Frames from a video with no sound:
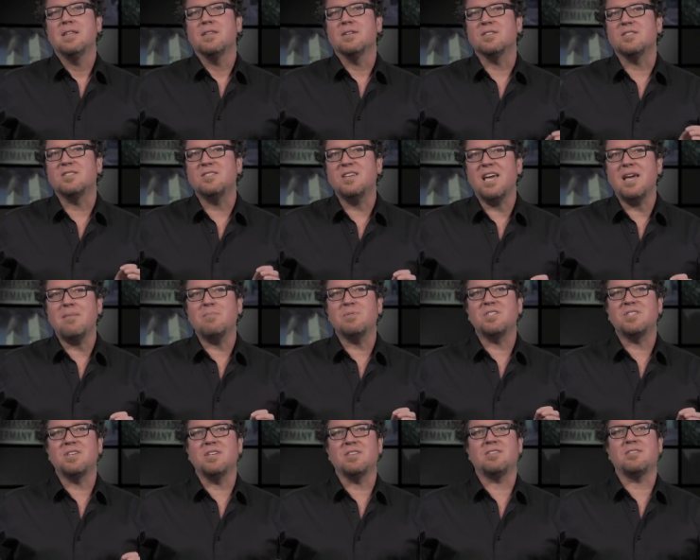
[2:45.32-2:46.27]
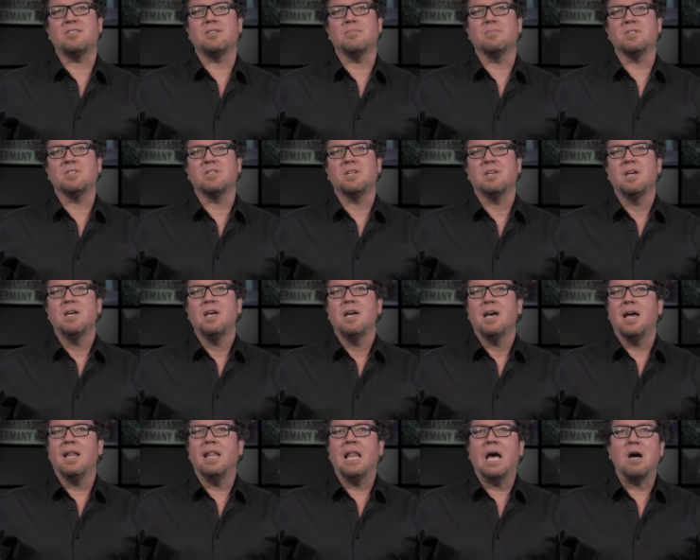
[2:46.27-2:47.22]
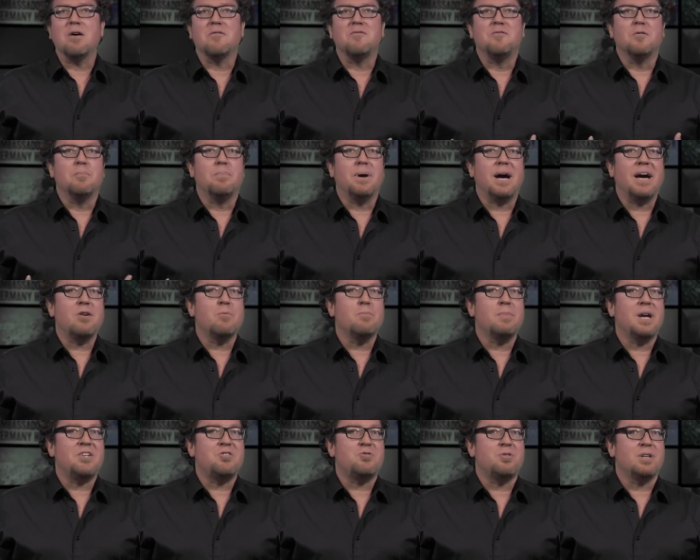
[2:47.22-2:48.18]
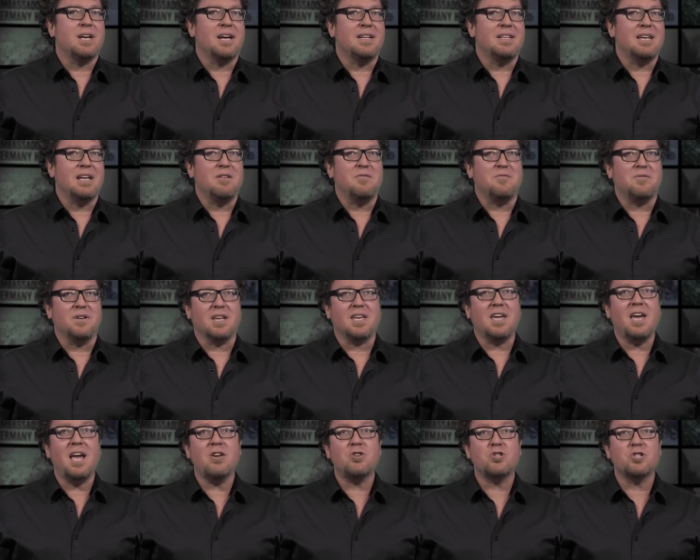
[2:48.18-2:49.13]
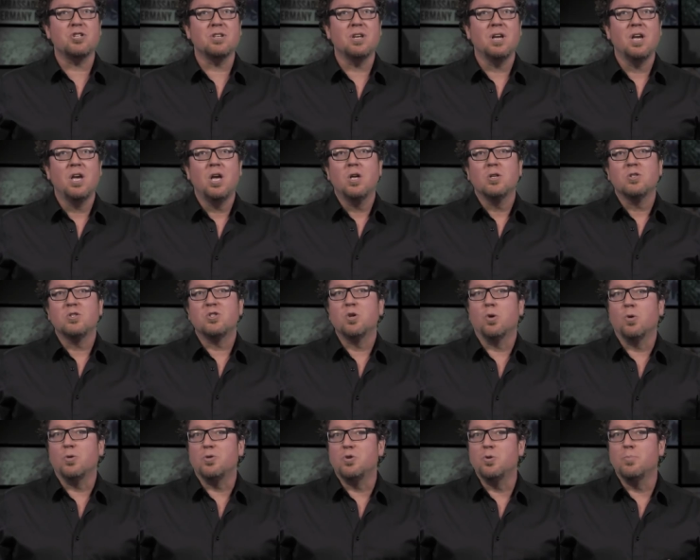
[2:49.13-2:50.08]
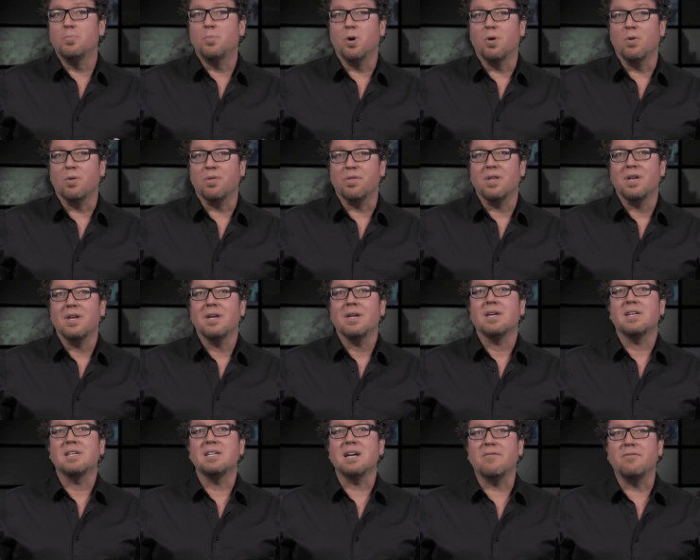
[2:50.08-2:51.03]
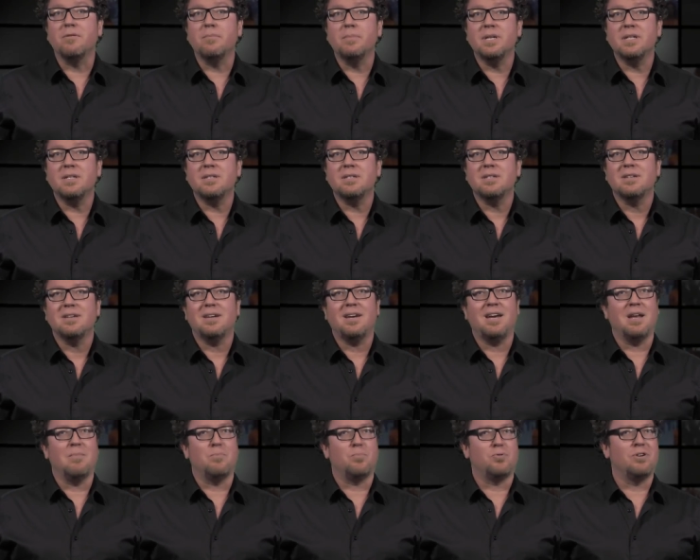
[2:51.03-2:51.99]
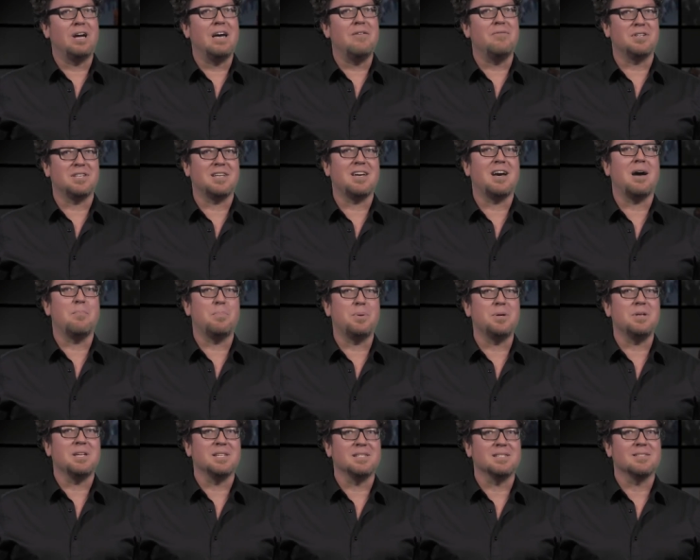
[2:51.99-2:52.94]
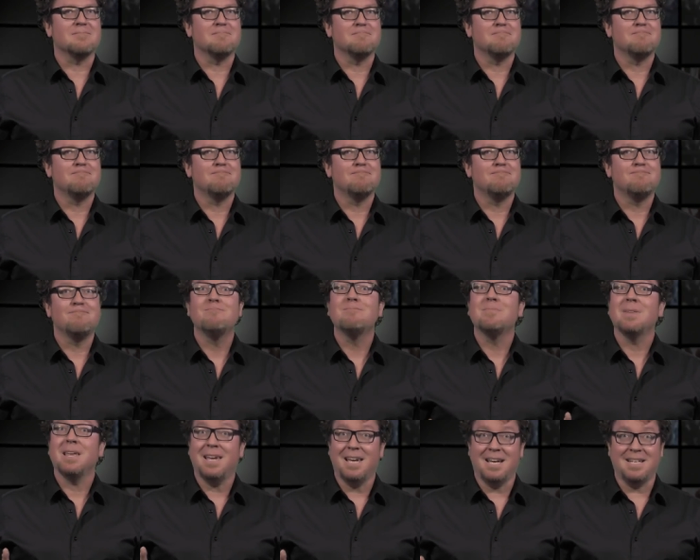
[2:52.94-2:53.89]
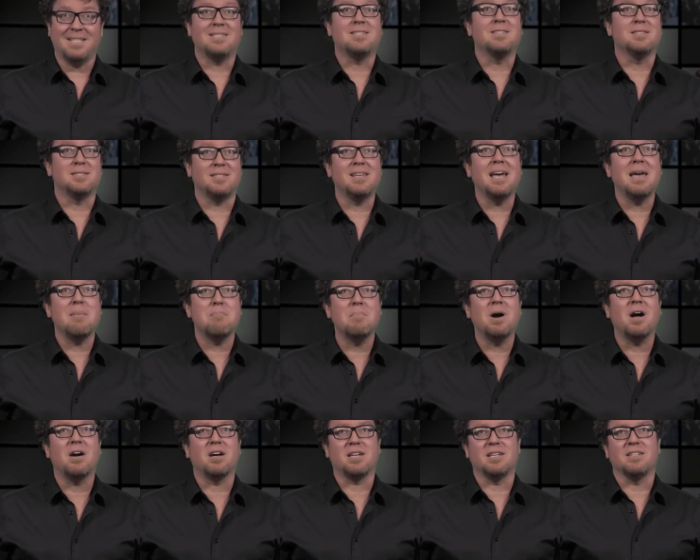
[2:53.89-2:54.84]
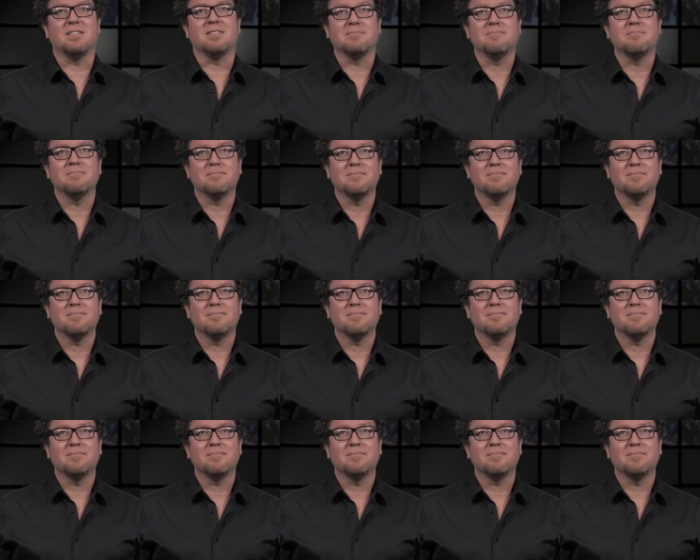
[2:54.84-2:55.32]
The same systems allowing for biometric identification sold to both government and private companies. It's the same market.